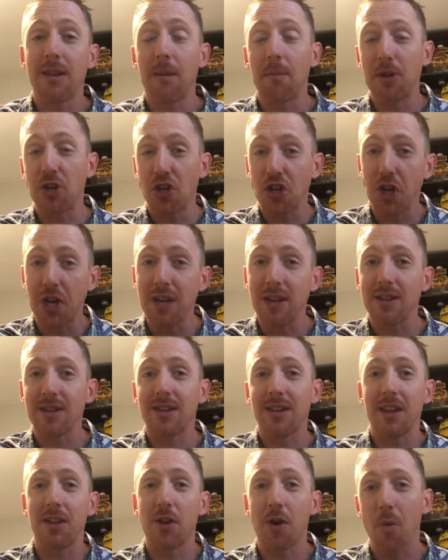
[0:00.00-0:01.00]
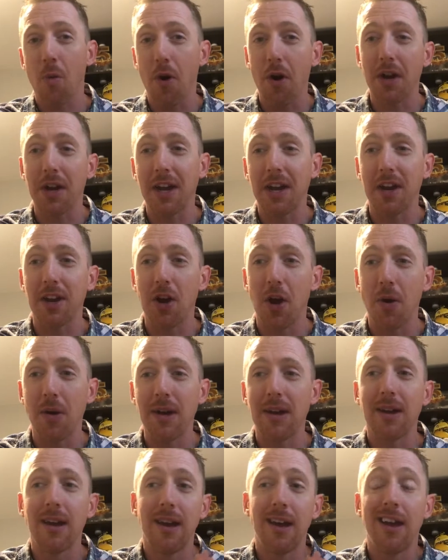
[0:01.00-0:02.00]
the machine that's sitting there working and
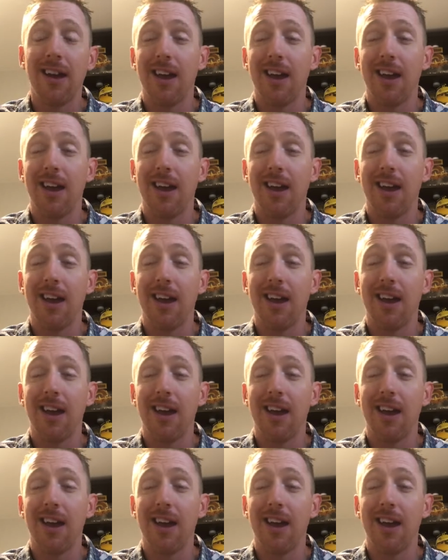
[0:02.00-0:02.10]
going,